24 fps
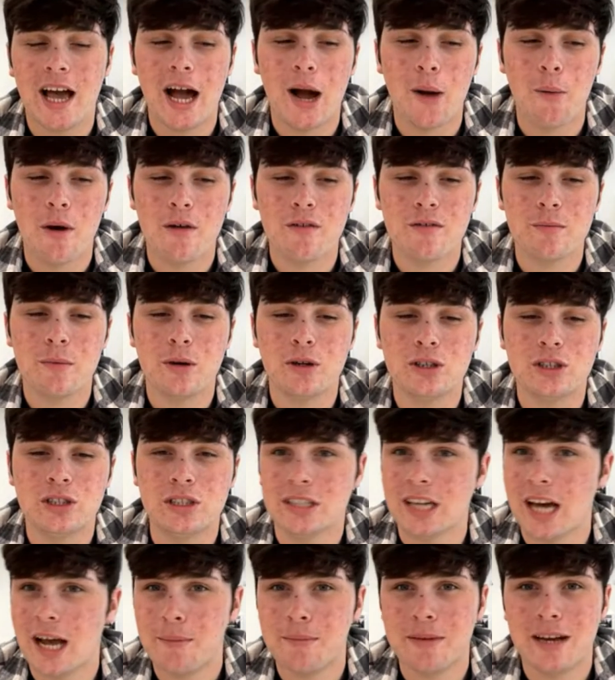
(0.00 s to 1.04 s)
However much
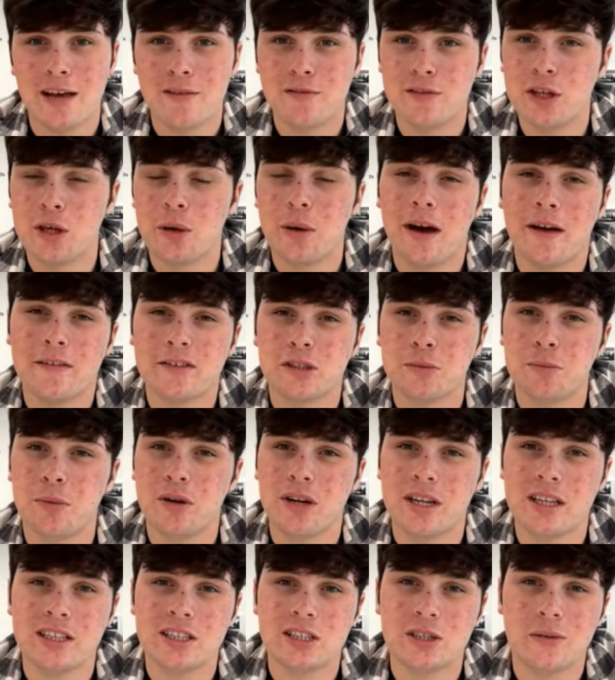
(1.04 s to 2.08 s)
time and effort you have to put
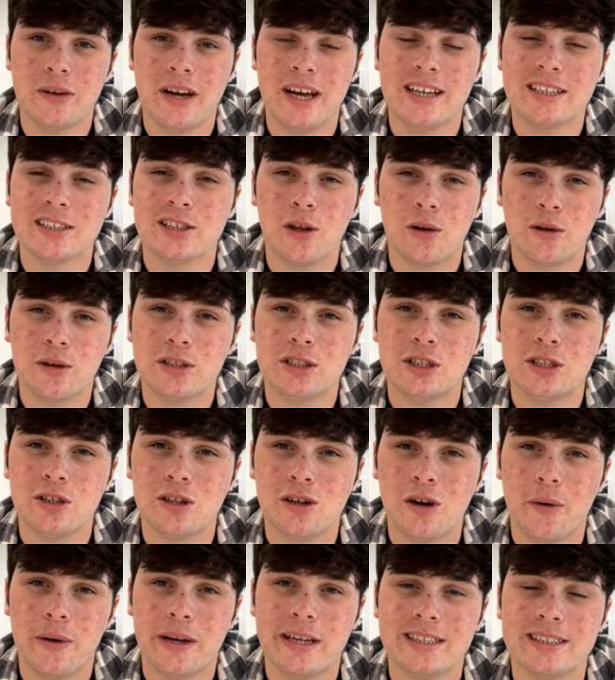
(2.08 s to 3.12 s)
into it, as long as you're
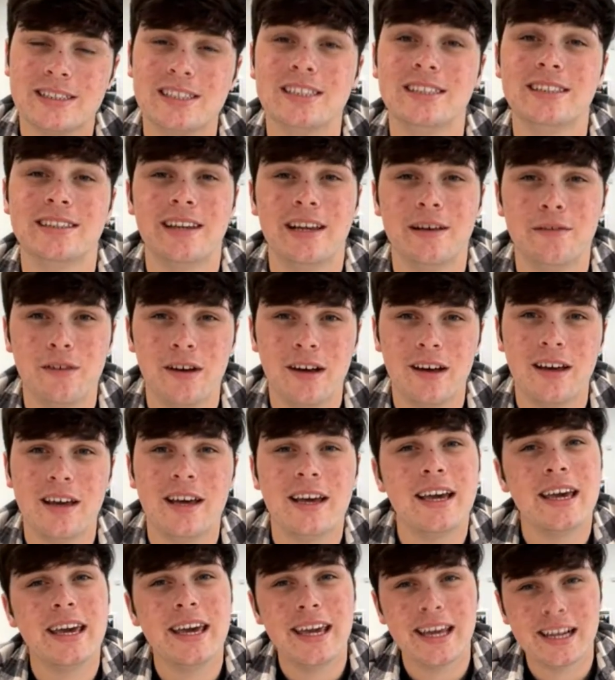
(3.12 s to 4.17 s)
going to deliver,
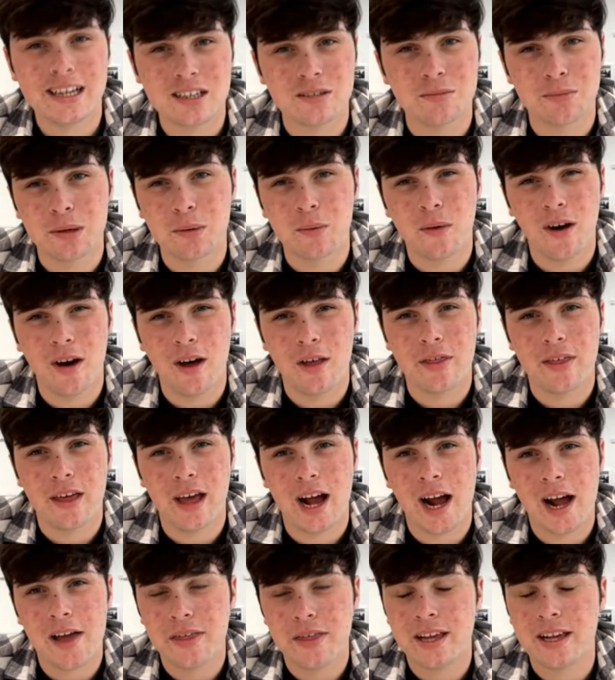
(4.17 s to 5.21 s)
it'll be worth it.
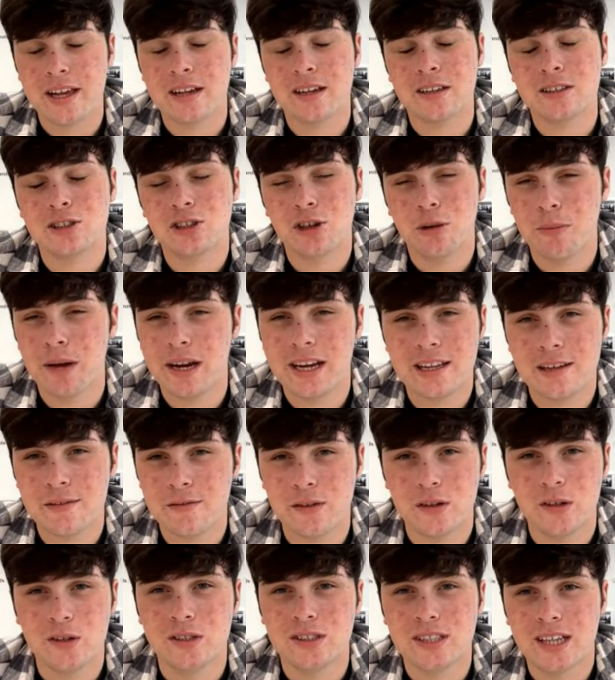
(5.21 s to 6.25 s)
I think so many of
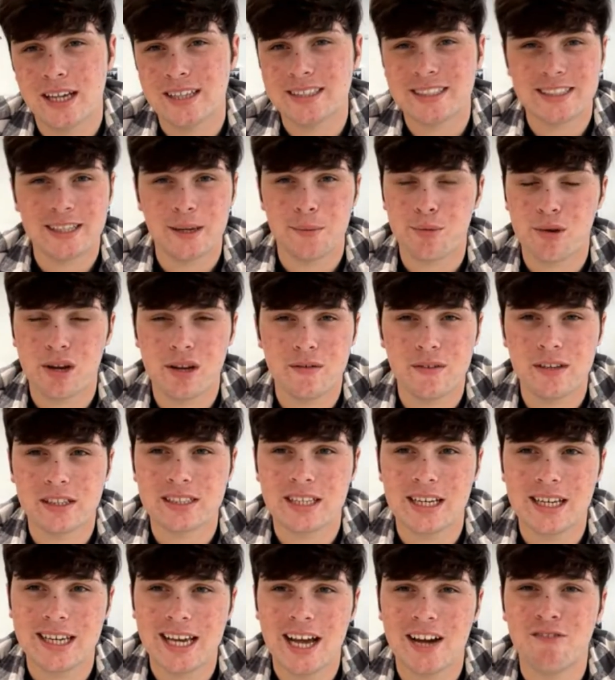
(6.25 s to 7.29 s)
us, as said
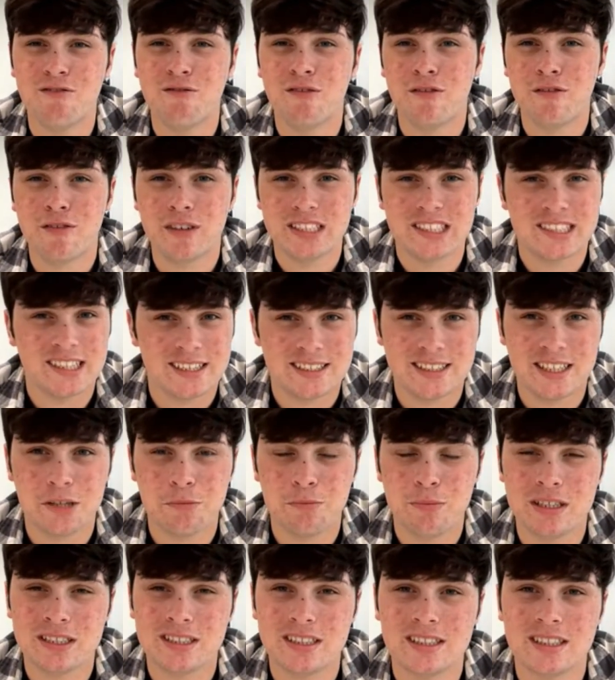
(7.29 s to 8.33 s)
previously, have fantastic
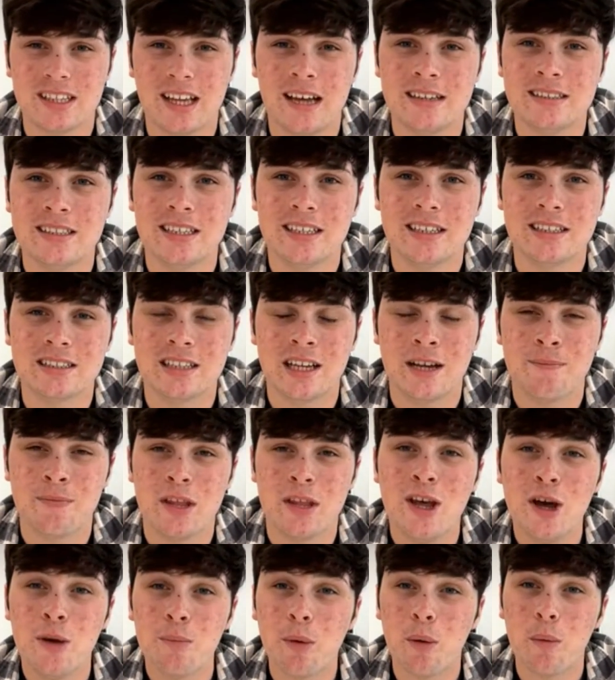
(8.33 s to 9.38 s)
business ideas,
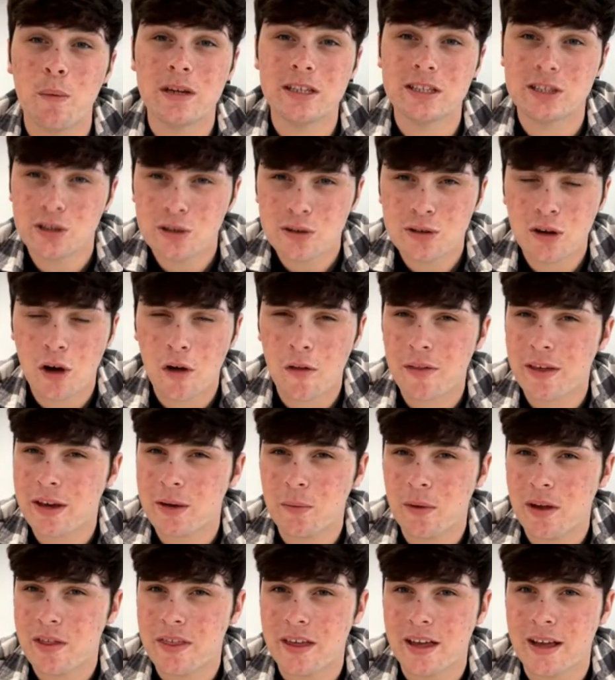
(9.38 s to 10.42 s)
but we do nothing
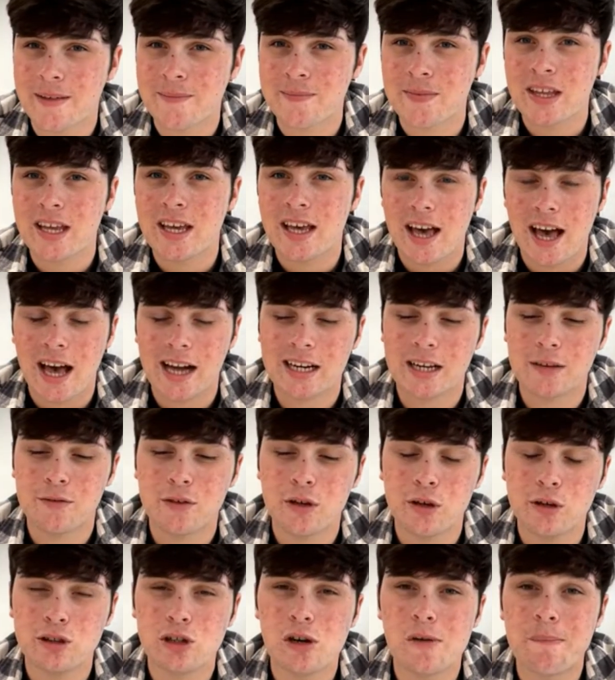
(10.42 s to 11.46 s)
with it. And if
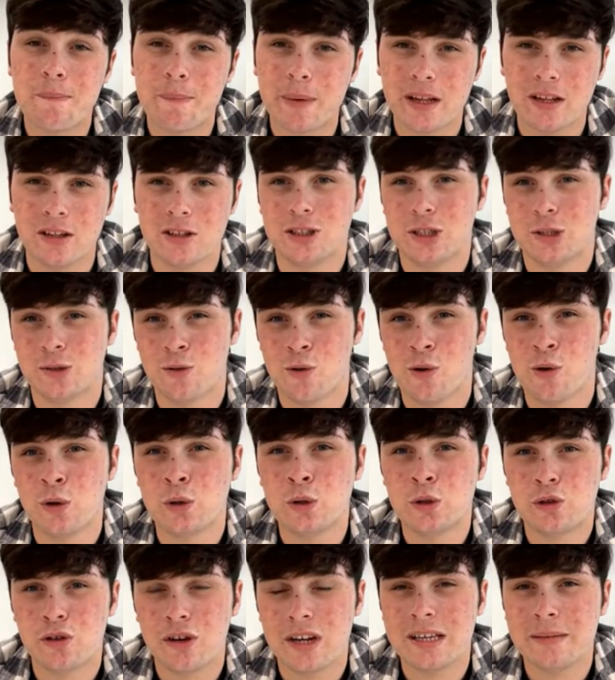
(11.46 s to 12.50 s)
you don't build your
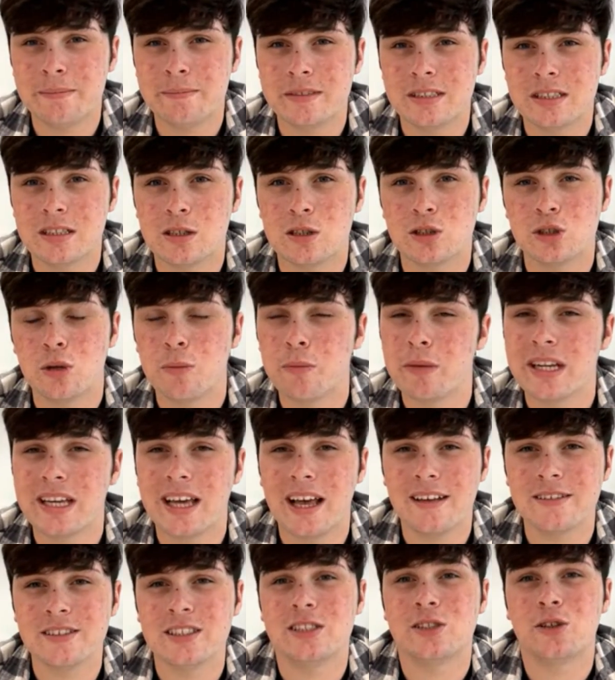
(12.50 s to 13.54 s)
own dreams, somebody
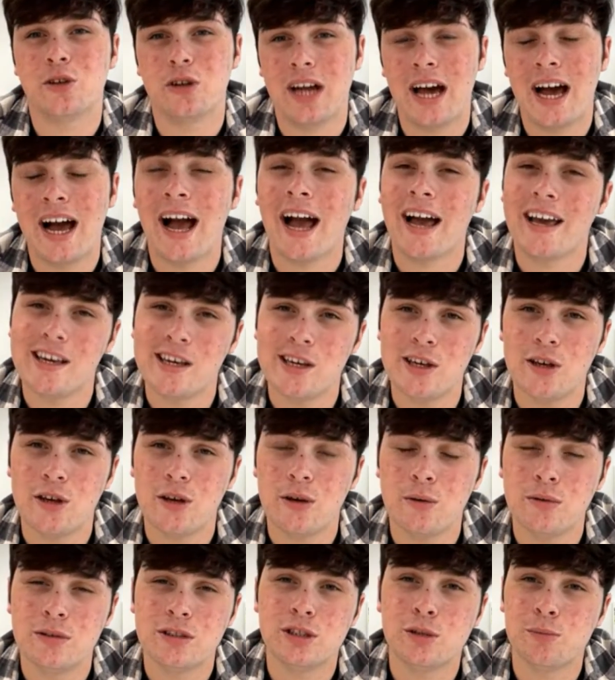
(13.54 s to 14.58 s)
else is going to hire
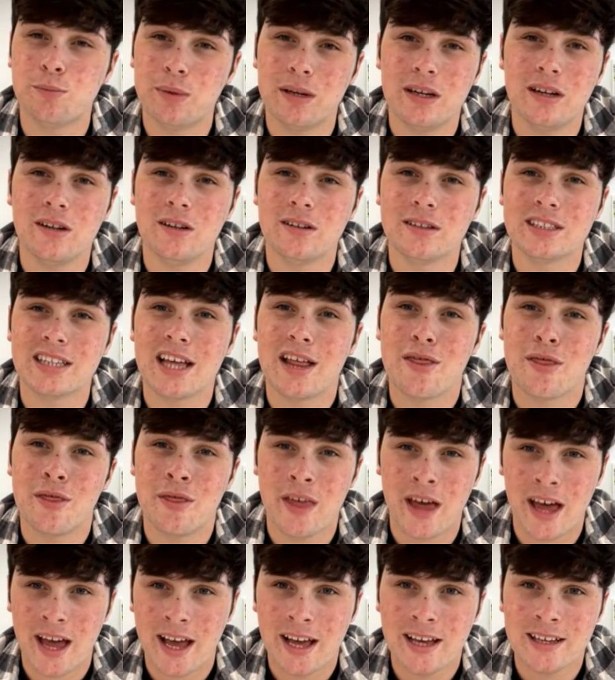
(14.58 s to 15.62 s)
you to build
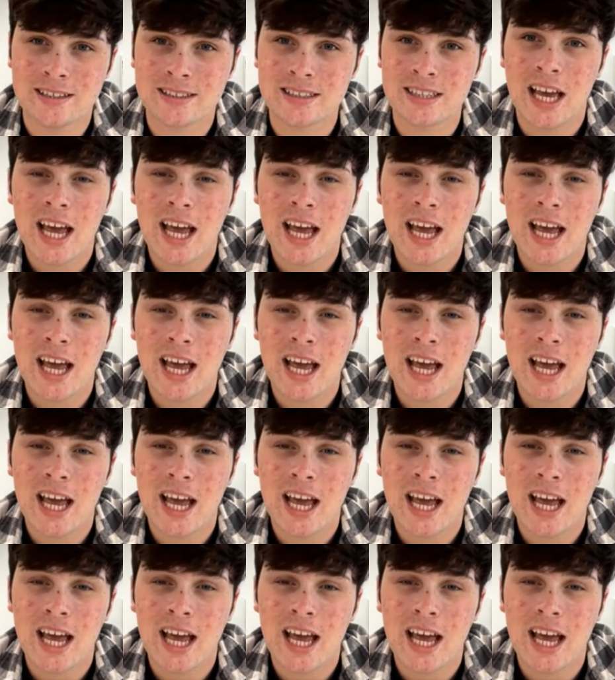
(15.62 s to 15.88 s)
theirs.